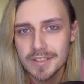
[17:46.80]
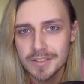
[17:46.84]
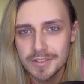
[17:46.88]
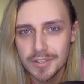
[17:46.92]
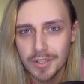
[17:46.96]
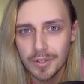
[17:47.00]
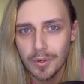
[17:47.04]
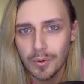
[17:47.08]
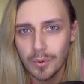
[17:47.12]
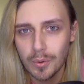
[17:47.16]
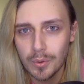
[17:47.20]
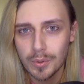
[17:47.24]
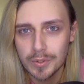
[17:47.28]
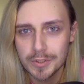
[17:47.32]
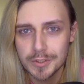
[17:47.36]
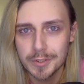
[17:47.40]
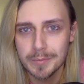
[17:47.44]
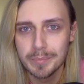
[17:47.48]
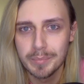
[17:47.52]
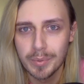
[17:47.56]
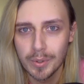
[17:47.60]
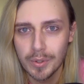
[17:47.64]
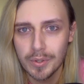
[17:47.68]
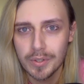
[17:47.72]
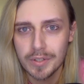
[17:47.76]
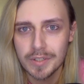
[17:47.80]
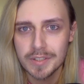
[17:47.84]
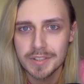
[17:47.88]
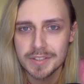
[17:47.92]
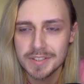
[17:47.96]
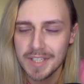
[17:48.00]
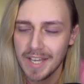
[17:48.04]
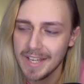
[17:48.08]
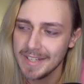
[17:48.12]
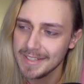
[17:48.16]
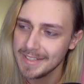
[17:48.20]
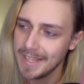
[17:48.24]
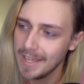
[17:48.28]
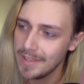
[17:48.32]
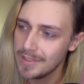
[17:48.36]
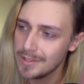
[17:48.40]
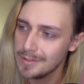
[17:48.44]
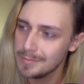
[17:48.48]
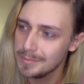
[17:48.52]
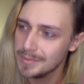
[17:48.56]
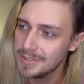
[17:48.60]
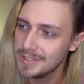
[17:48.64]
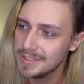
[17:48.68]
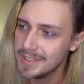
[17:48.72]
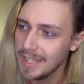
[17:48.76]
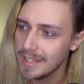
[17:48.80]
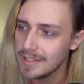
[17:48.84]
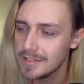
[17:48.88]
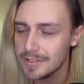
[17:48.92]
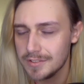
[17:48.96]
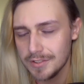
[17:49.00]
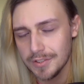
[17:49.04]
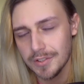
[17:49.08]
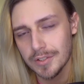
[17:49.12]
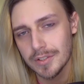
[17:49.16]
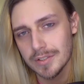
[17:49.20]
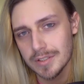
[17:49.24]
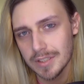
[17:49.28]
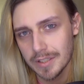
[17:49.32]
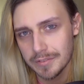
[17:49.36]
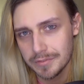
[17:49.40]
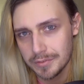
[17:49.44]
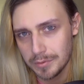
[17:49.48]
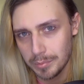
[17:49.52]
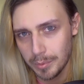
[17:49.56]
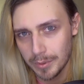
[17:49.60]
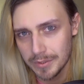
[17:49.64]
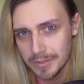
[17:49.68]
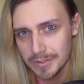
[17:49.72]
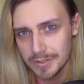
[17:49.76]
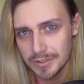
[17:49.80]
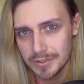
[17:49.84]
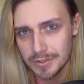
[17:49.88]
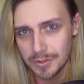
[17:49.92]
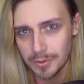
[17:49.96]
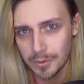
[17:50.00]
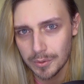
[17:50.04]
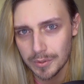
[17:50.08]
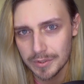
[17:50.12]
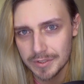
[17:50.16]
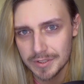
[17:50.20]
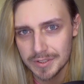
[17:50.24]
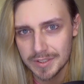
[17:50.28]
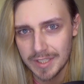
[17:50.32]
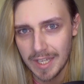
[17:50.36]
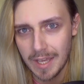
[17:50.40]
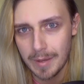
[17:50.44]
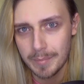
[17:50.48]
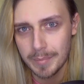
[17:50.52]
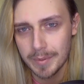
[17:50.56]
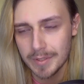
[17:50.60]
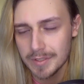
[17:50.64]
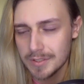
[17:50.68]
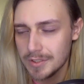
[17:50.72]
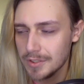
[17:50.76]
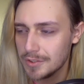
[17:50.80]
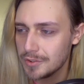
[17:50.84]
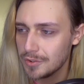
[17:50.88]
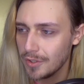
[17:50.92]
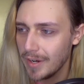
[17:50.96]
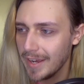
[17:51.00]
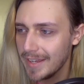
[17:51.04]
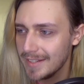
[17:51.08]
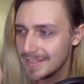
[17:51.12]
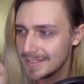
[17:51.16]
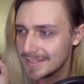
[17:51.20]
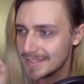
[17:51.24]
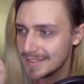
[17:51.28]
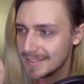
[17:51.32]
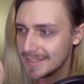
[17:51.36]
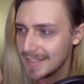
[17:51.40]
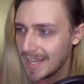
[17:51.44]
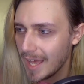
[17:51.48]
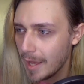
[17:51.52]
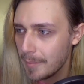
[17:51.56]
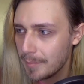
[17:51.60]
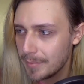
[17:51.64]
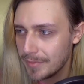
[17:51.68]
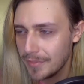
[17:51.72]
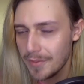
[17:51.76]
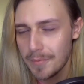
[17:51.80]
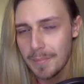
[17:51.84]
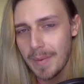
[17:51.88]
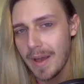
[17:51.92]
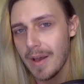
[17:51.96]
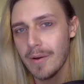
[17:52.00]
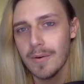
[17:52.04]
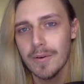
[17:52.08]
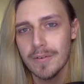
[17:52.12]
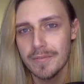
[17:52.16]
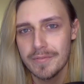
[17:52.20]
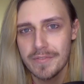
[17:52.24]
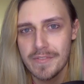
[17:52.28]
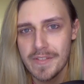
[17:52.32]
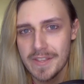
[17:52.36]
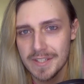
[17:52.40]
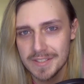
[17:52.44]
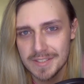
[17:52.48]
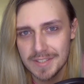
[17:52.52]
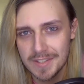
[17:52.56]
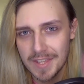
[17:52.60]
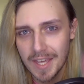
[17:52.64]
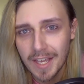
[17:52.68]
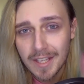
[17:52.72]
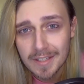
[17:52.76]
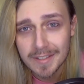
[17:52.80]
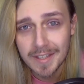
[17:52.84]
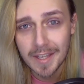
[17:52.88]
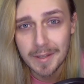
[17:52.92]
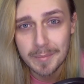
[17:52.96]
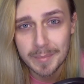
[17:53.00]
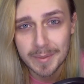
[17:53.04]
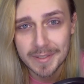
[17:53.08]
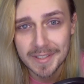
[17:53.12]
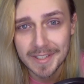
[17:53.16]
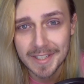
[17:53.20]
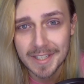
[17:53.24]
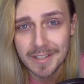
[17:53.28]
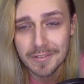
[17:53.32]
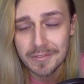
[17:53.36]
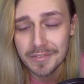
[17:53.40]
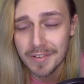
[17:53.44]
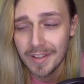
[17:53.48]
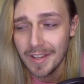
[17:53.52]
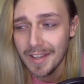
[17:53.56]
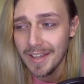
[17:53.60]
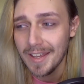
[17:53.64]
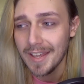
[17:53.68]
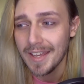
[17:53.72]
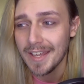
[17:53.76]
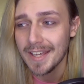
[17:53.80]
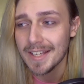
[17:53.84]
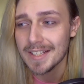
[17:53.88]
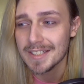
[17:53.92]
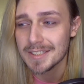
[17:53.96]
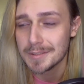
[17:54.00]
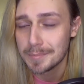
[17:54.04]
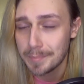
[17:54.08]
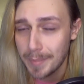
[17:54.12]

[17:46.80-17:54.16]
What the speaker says: to order books and get them sent to your loved one's doorstep to try and snap them out of this thing they believe is